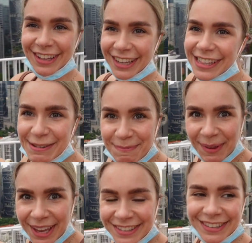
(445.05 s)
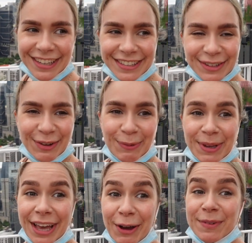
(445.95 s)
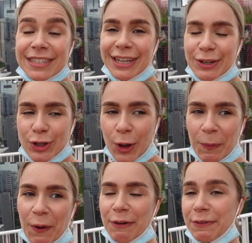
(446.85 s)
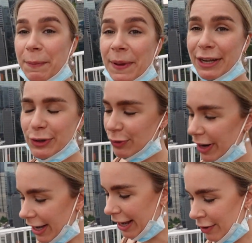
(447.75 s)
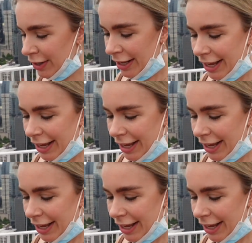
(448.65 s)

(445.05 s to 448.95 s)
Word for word: It's amazing. So we are obviously on top of the pinnacle right now.